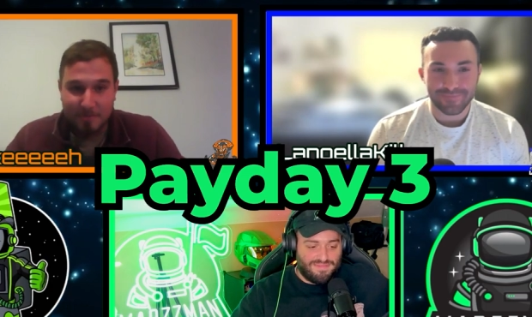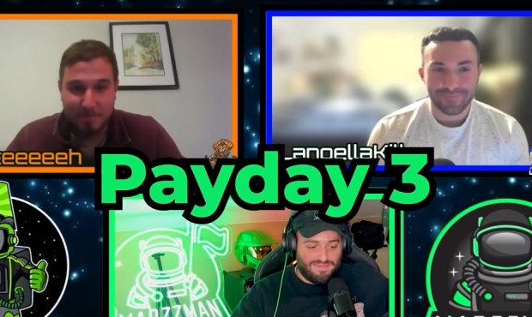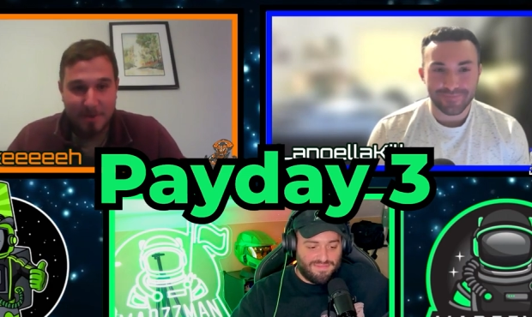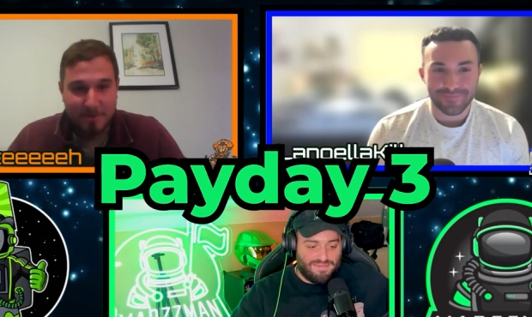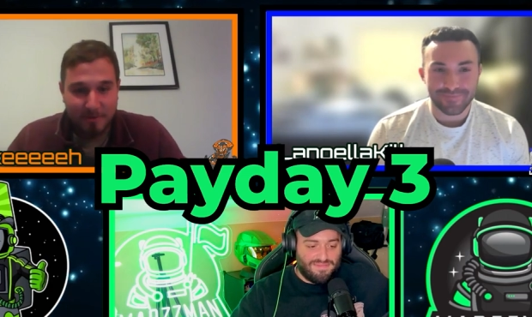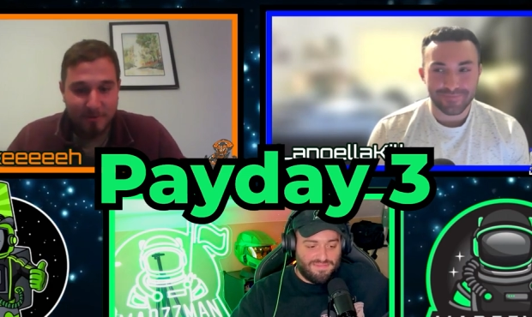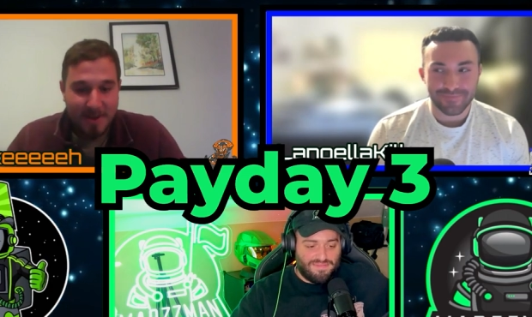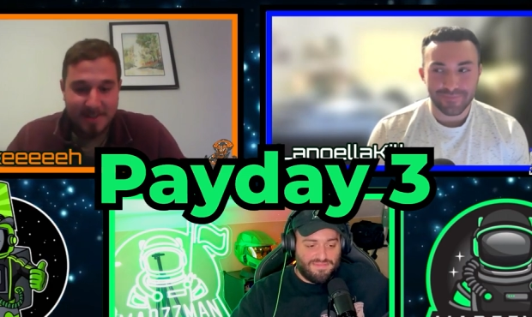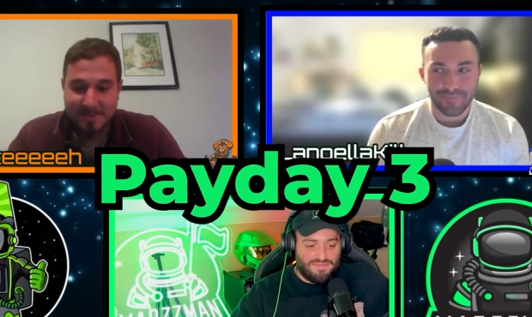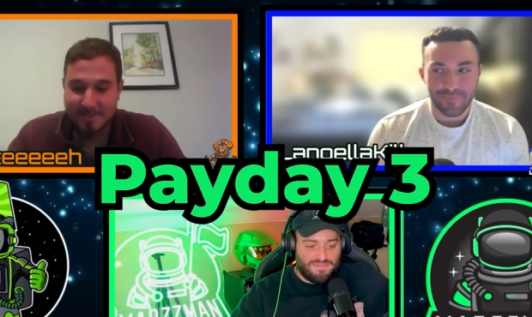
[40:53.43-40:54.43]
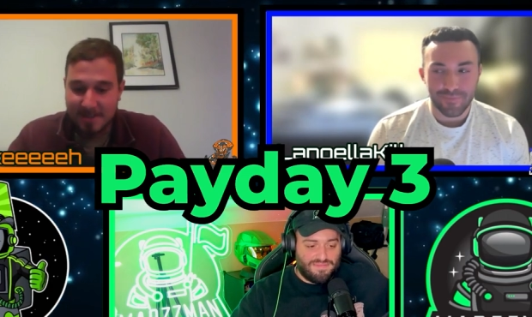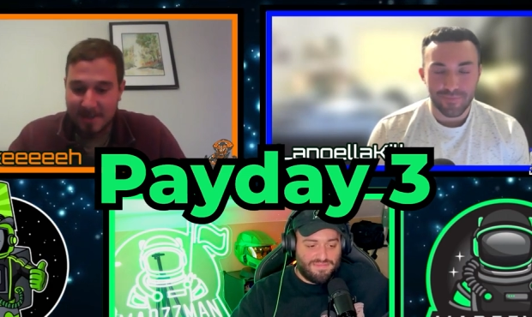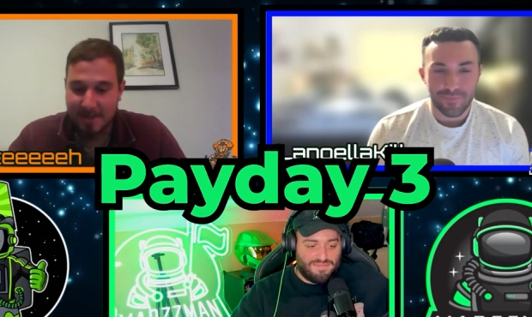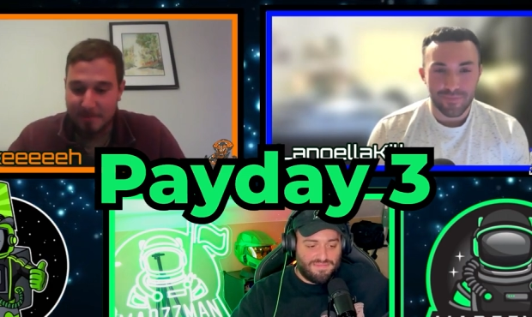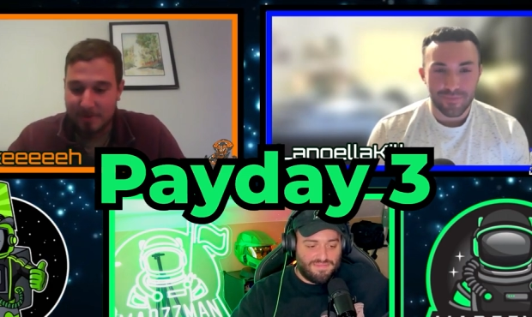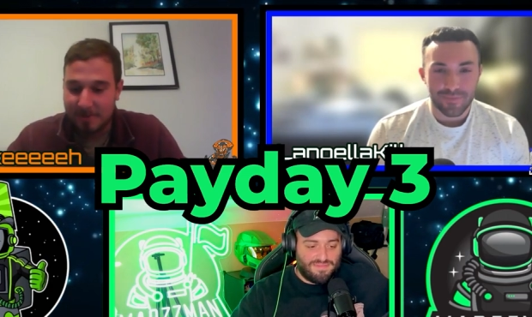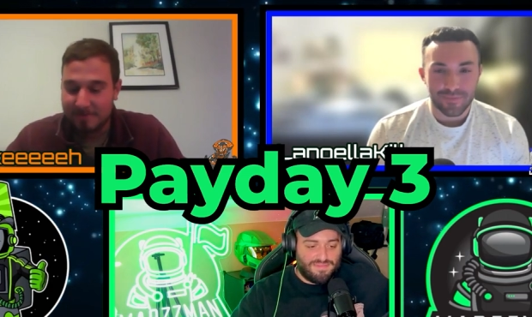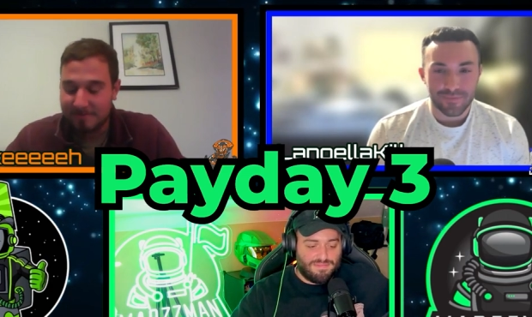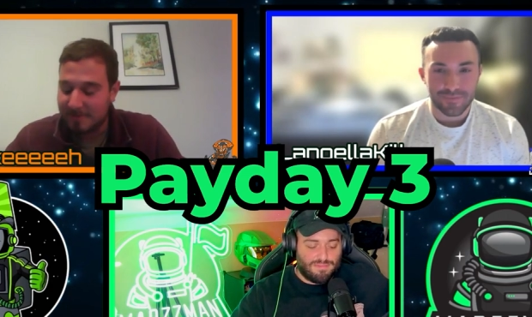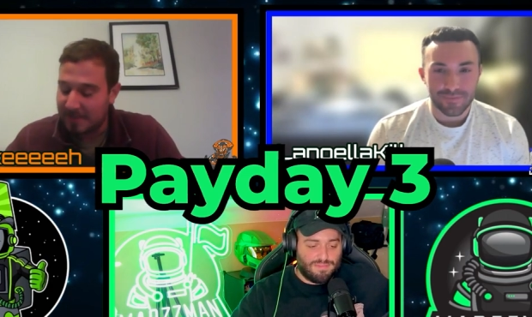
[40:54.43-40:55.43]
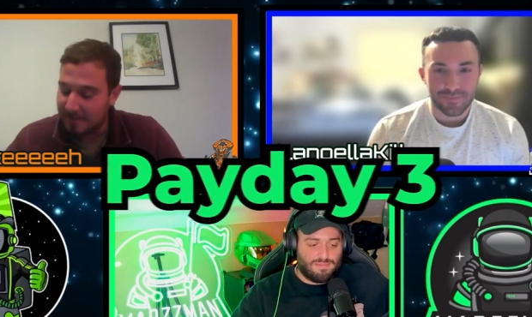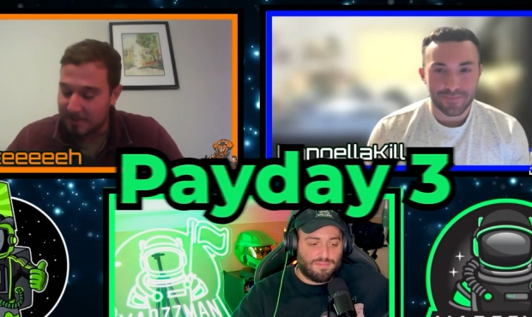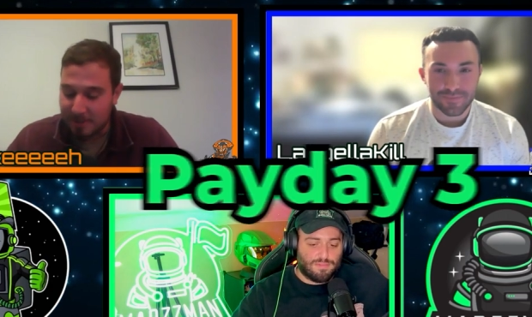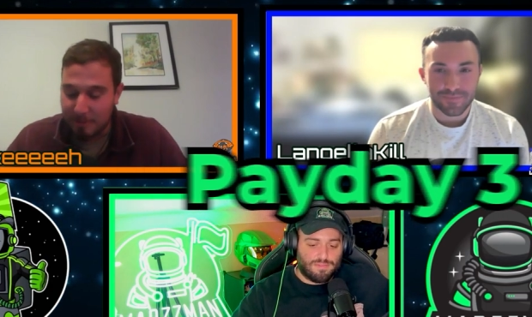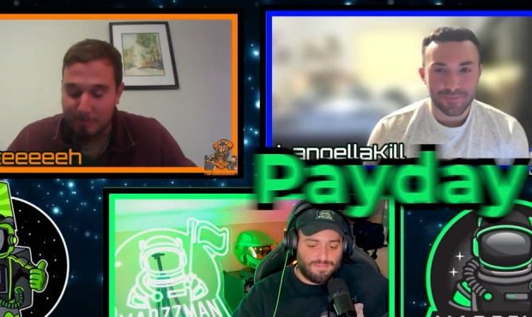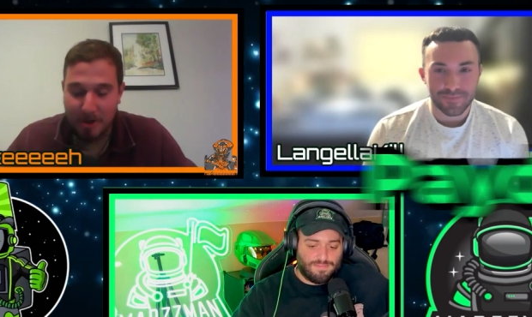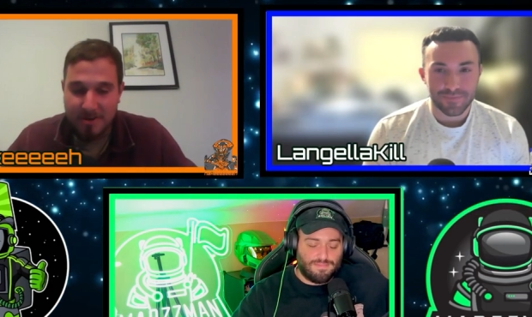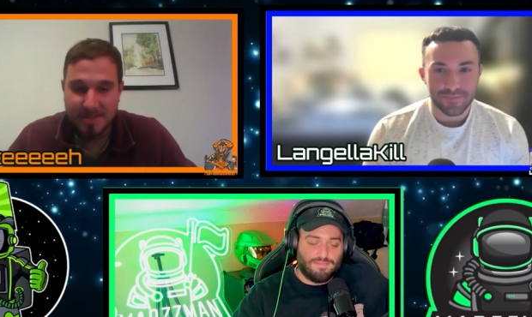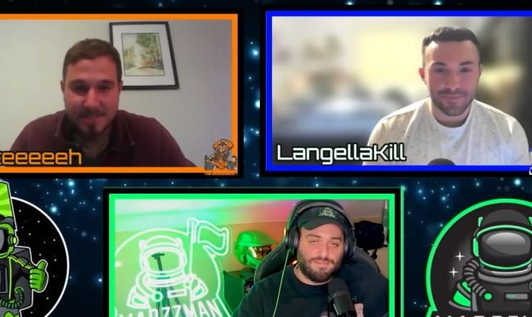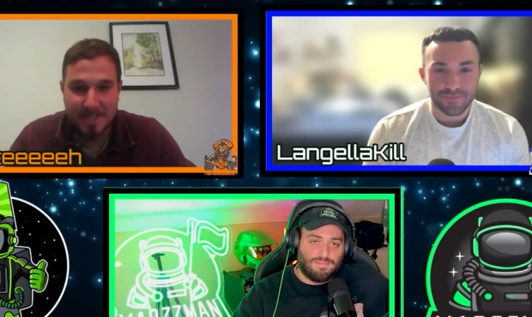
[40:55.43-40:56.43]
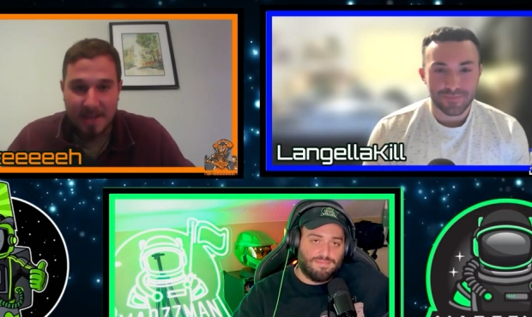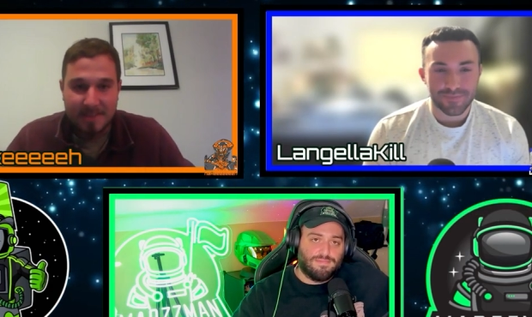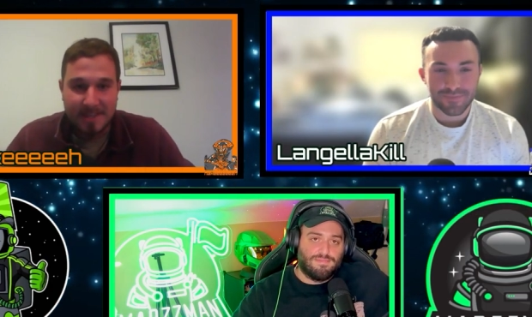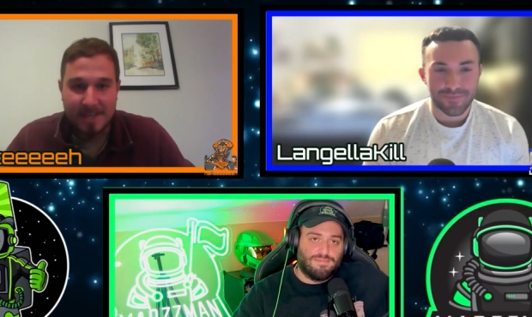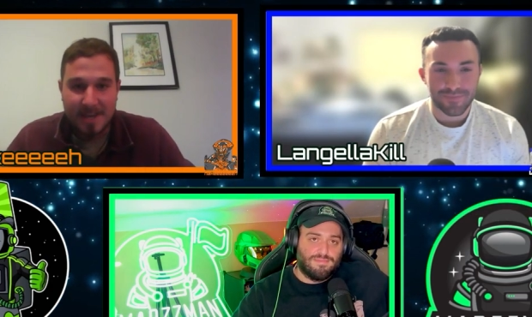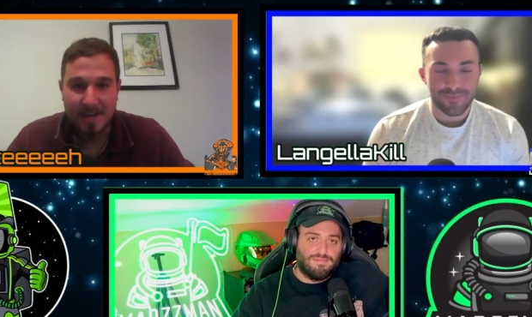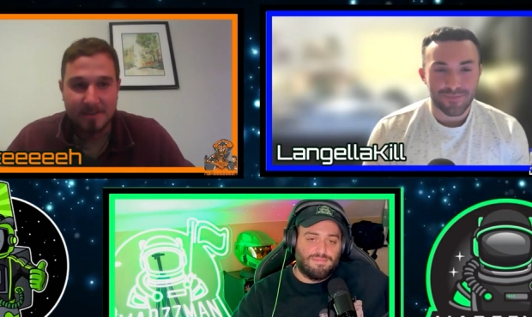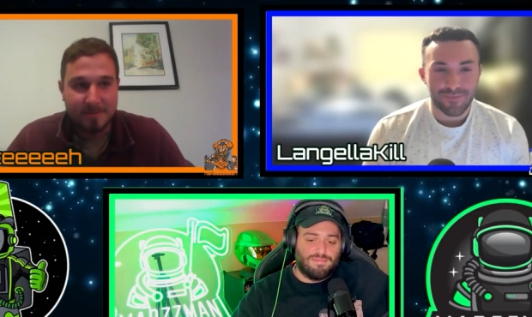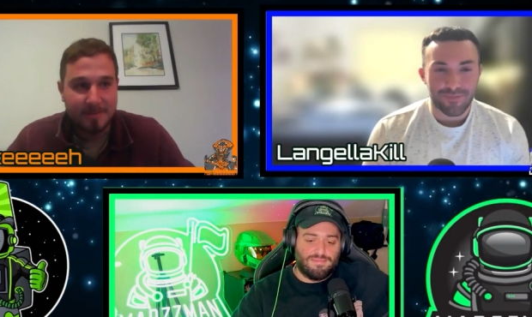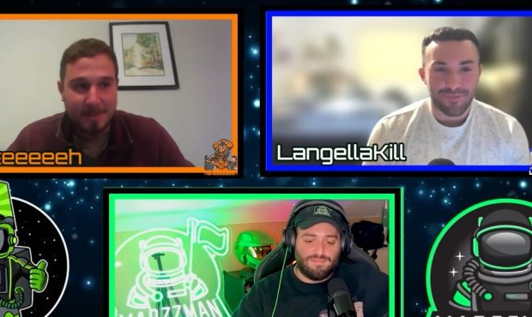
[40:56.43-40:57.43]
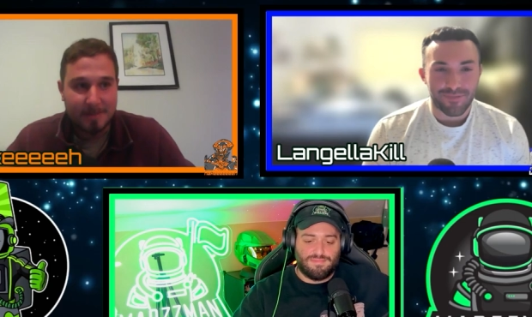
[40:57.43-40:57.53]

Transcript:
Speaker 1: You can play with your friends, but the bugs and the kind of